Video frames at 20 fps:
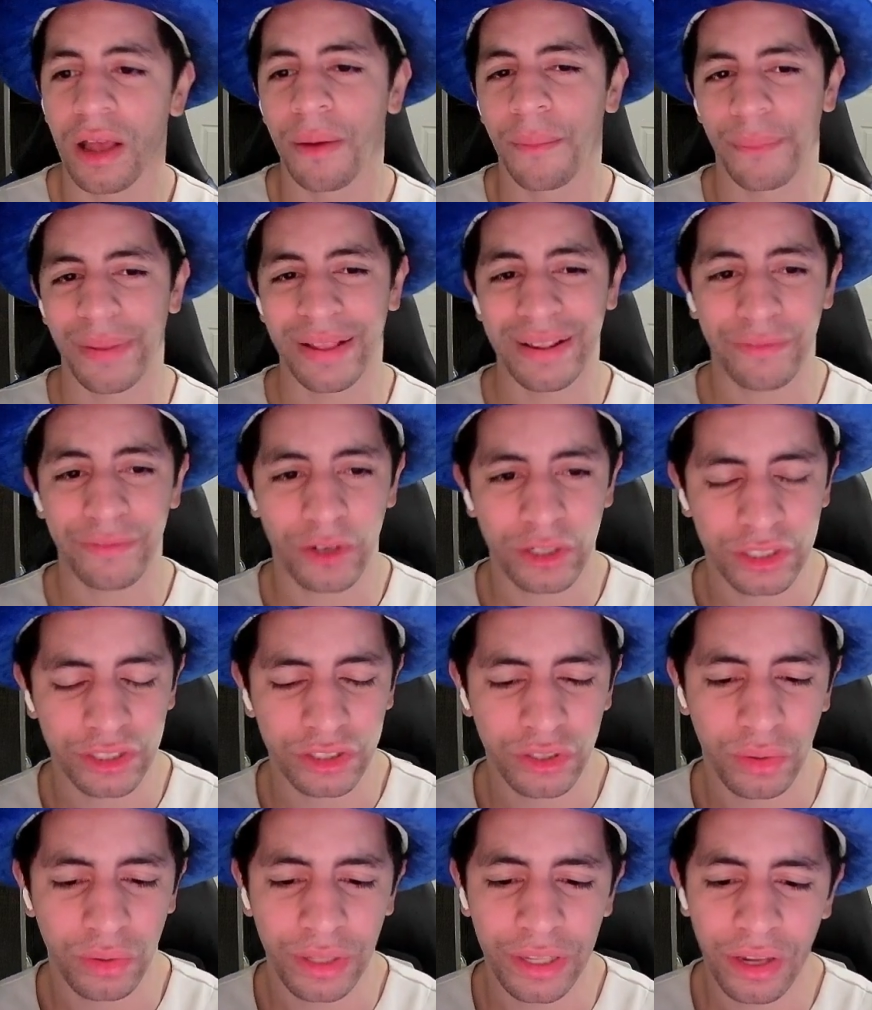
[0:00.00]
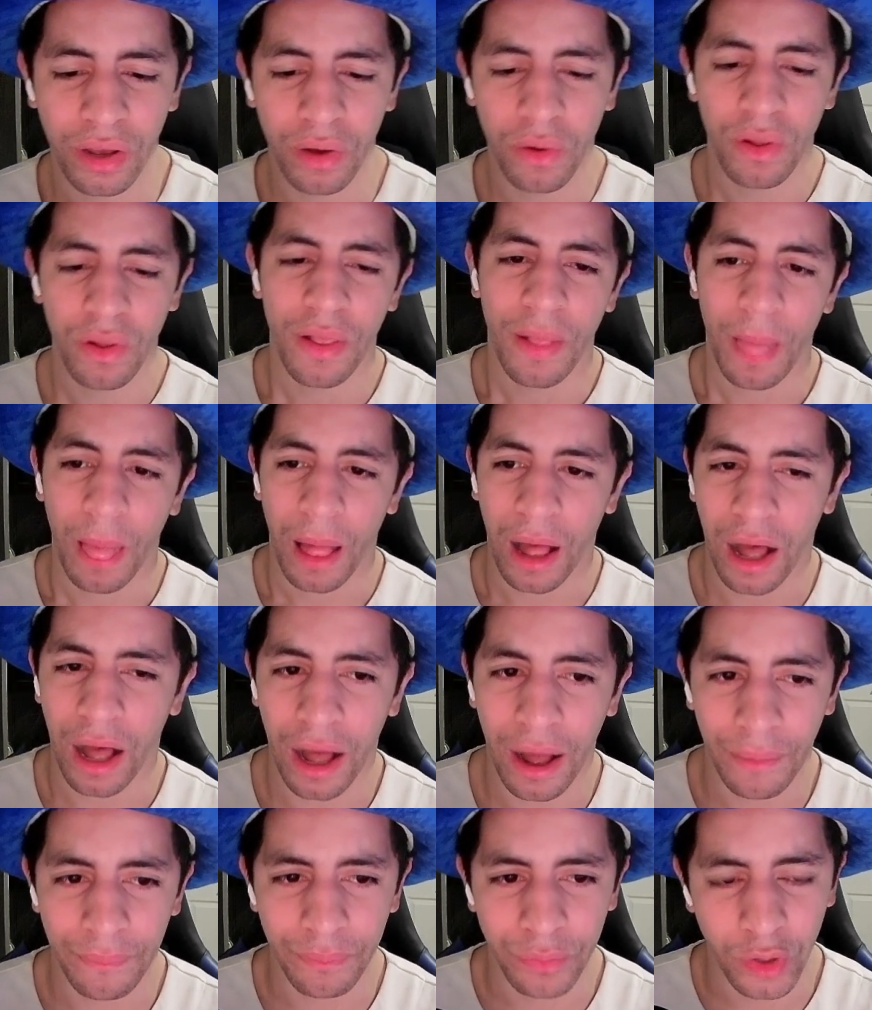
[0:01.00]
Pitt versus Toledo.
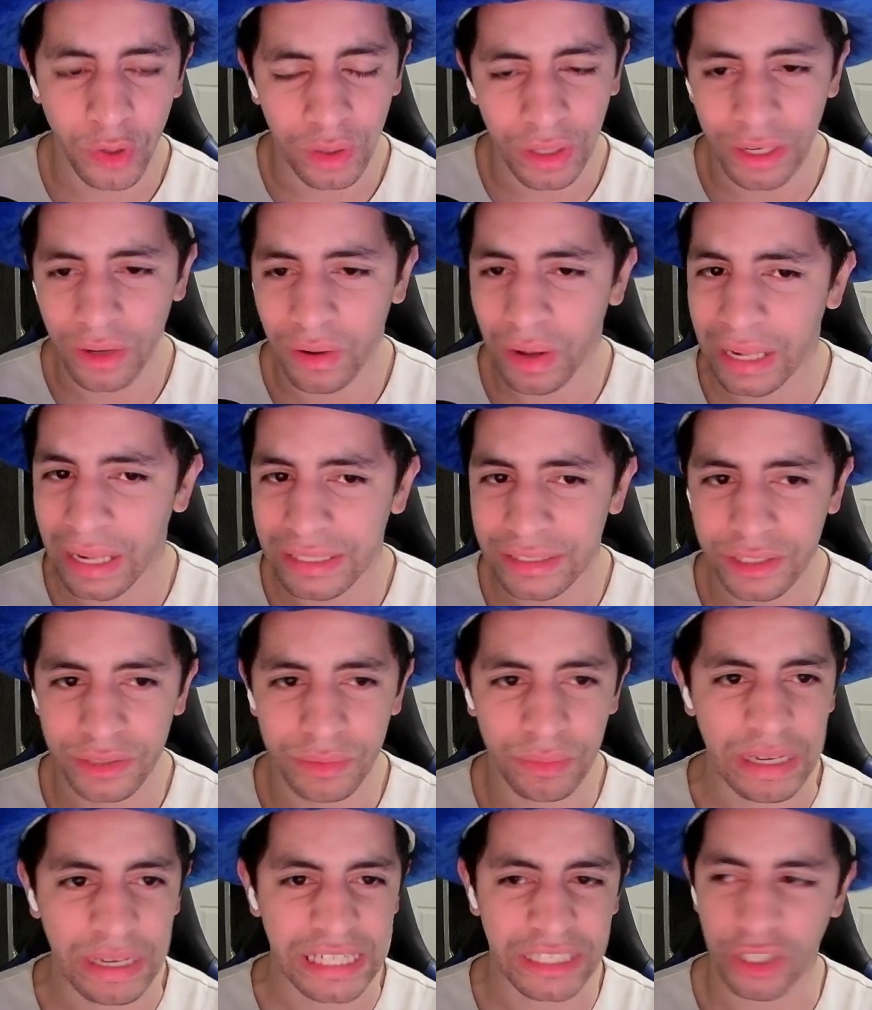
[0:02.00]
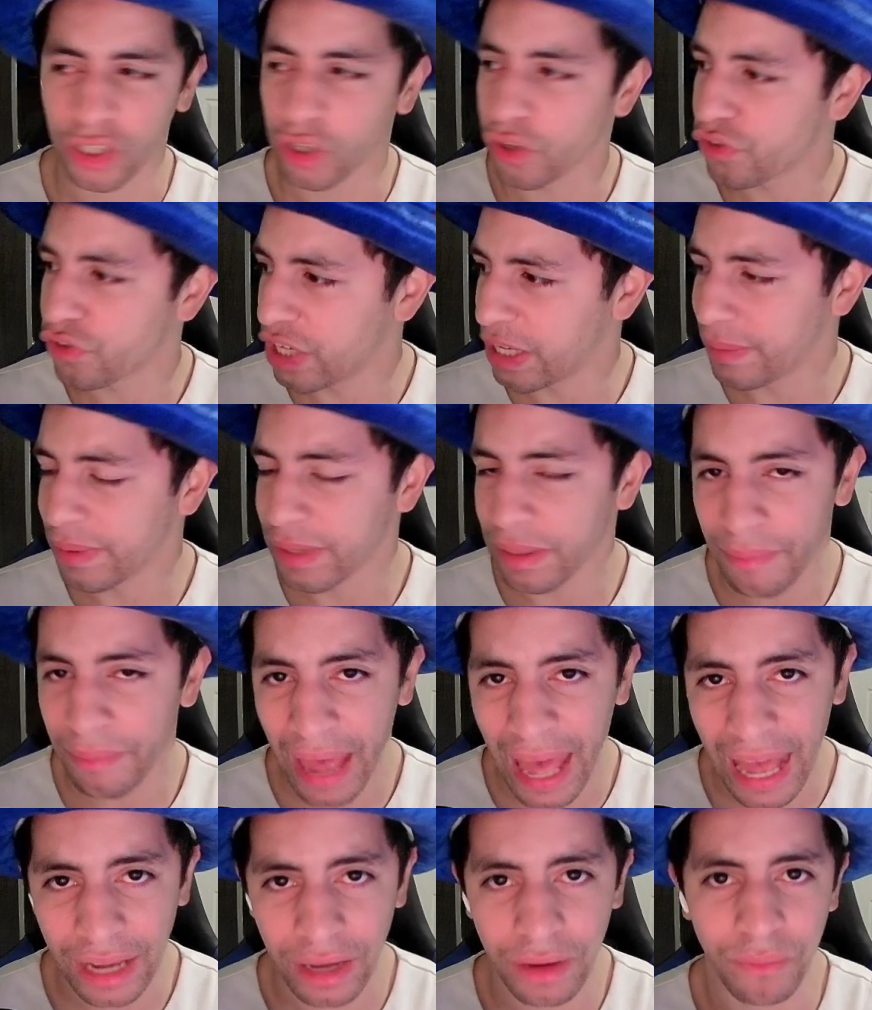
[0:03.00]
Toledo is a good team in the
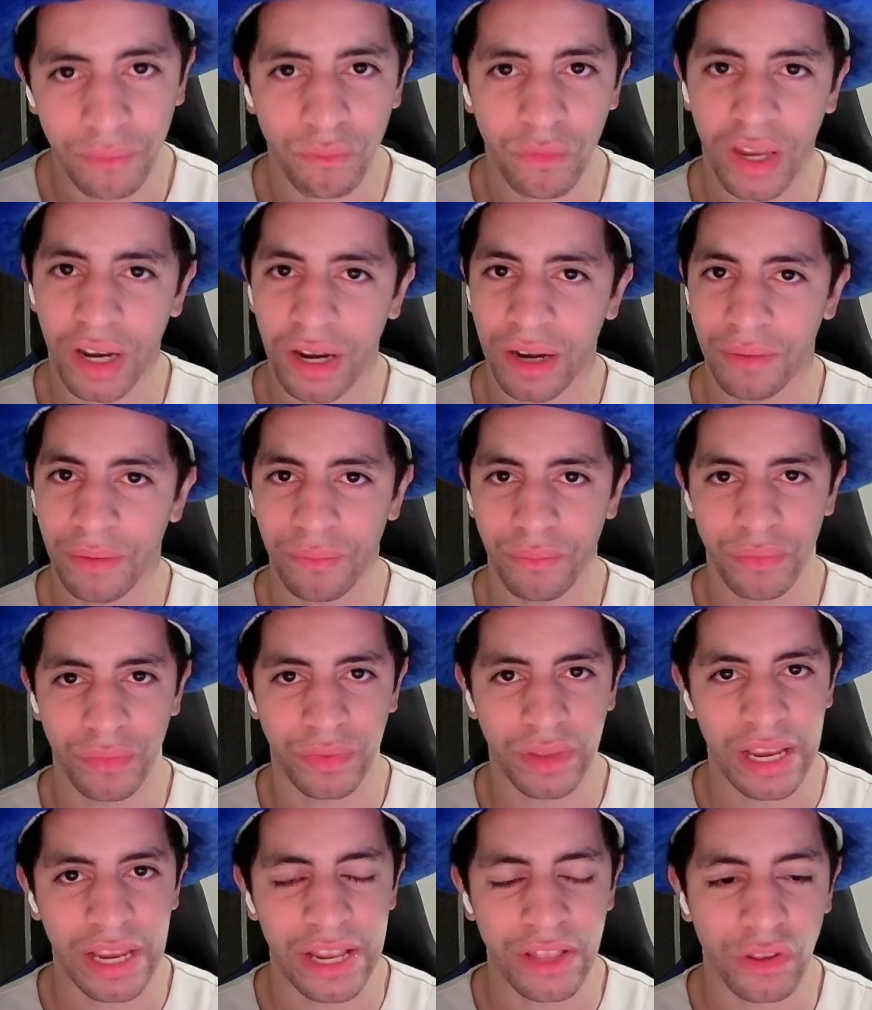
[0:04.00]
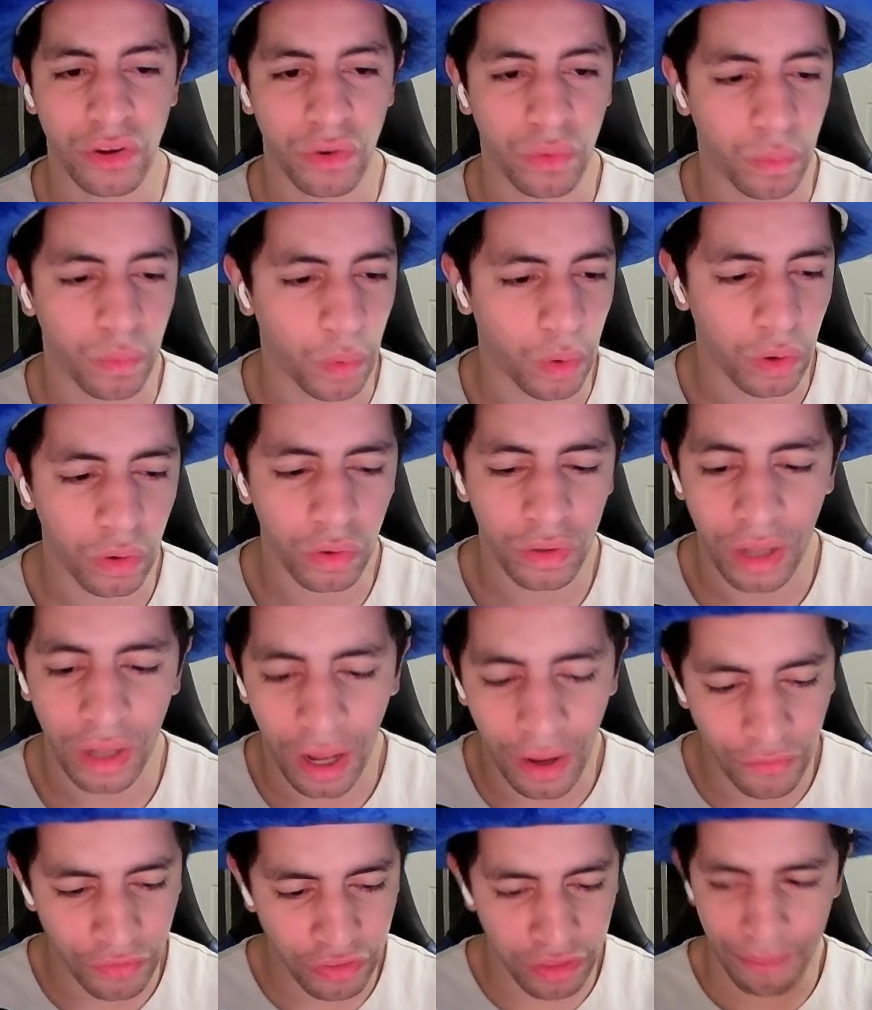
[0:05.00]
MAC. They're in their world
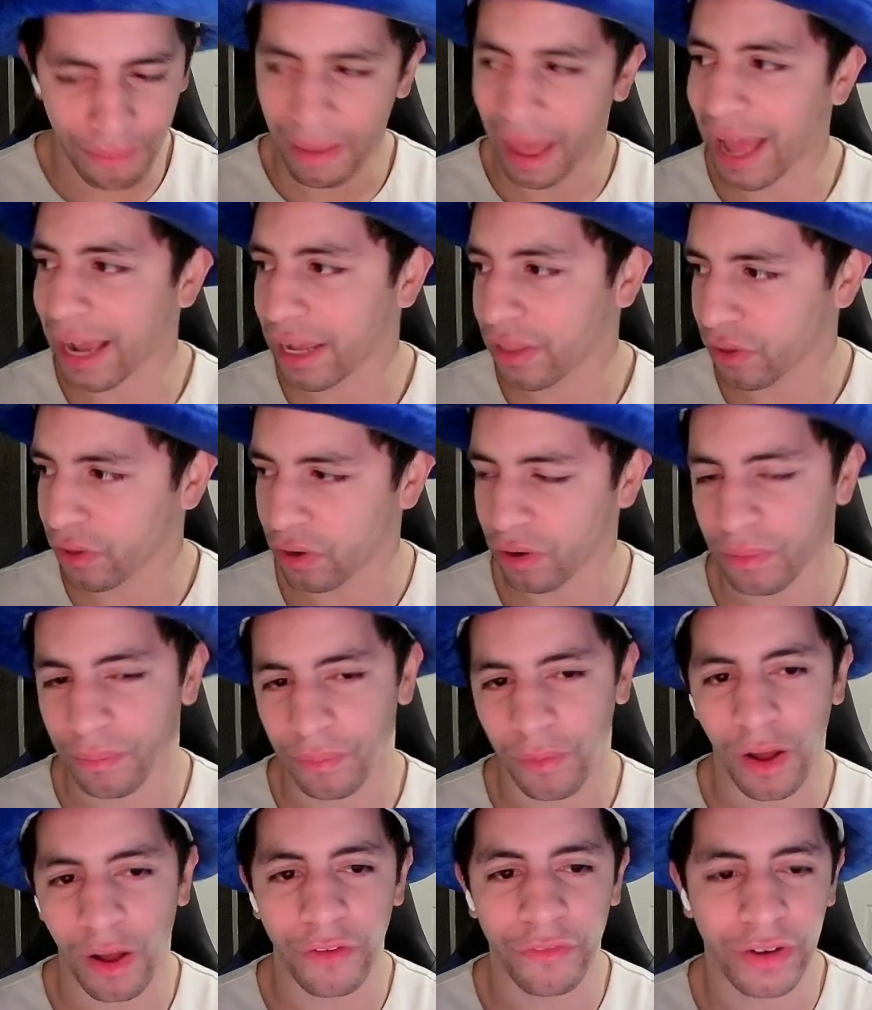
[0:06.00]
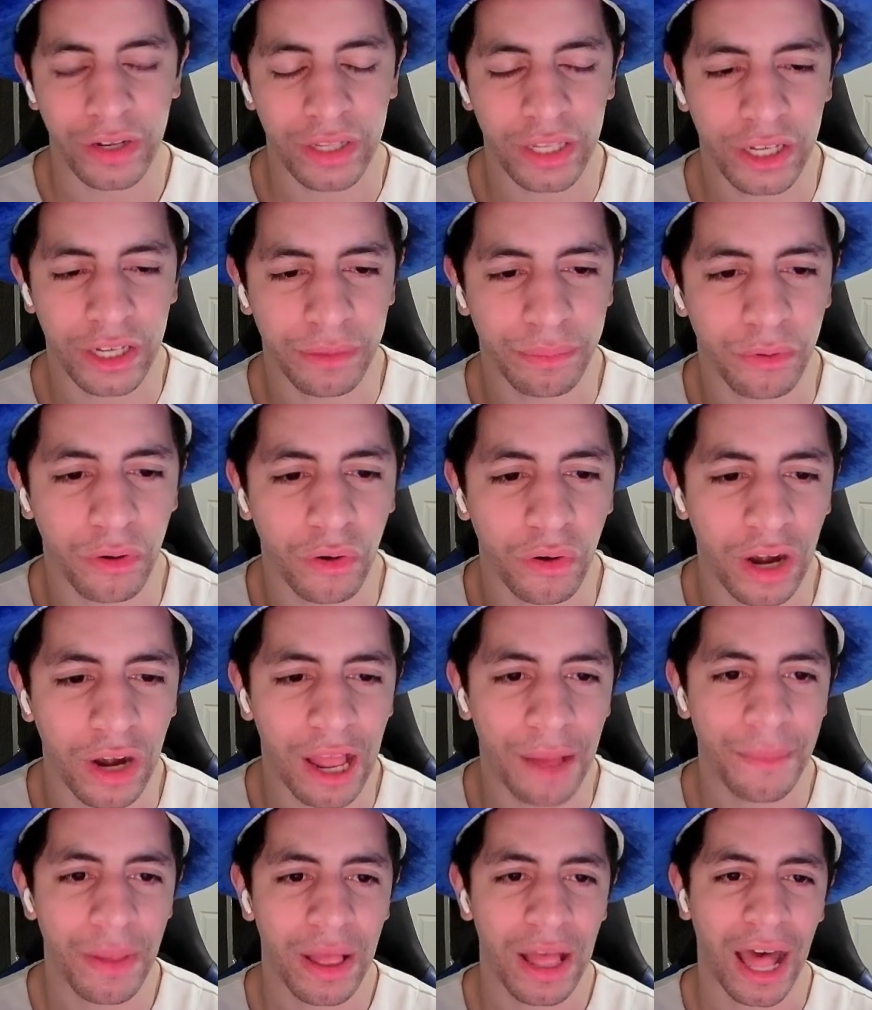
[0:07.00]
of the MAC. They're a fairly good program.